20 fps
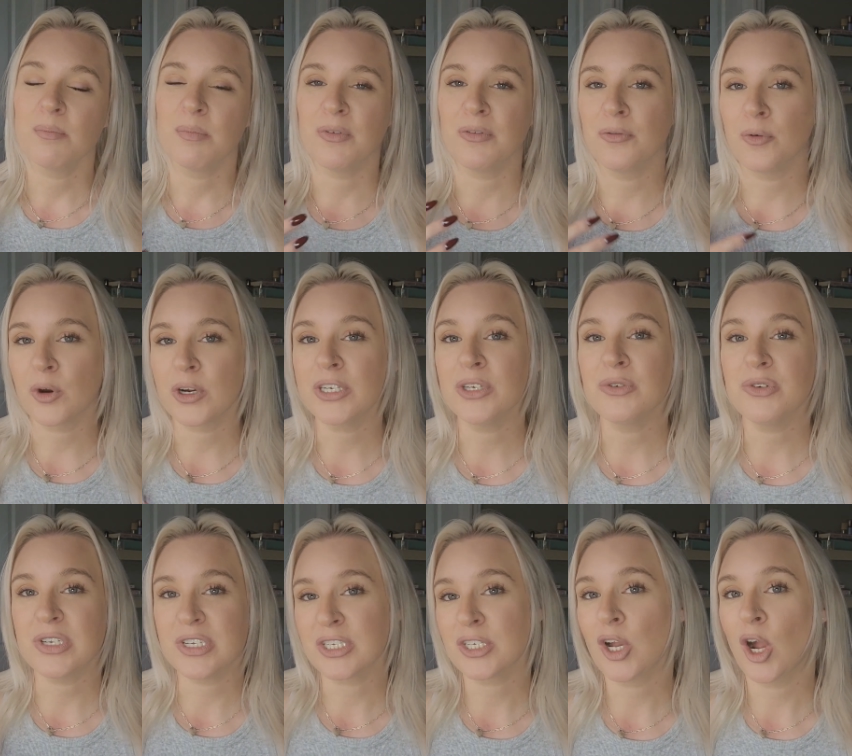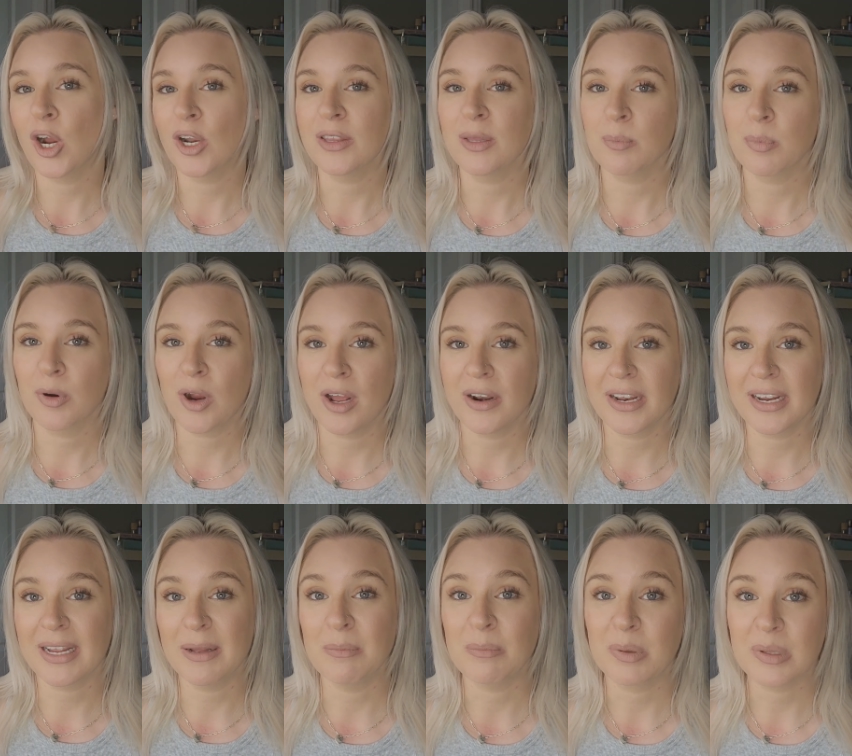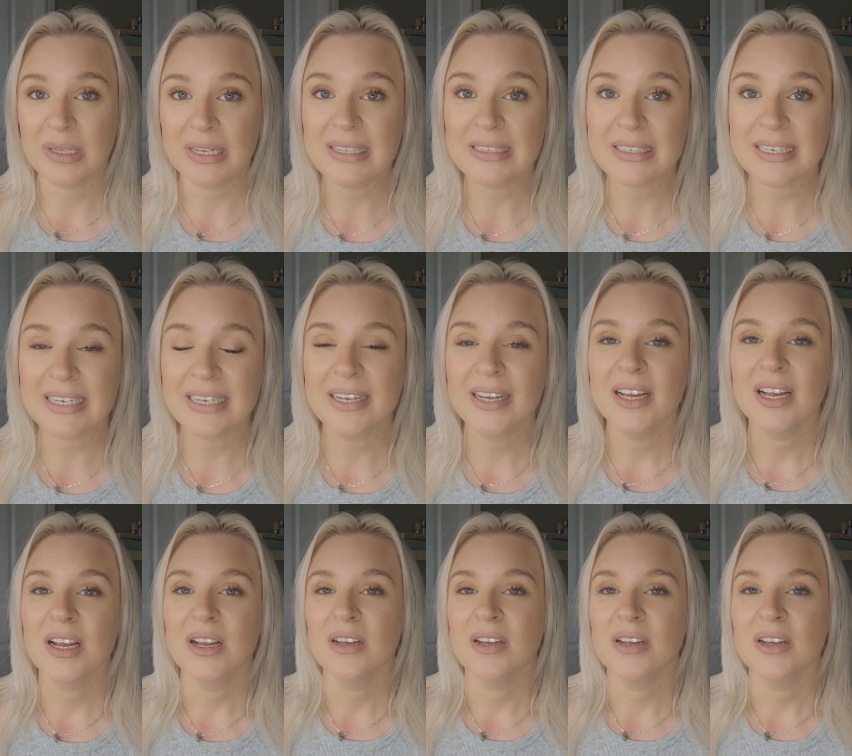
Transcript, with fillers: before you discard the product completely,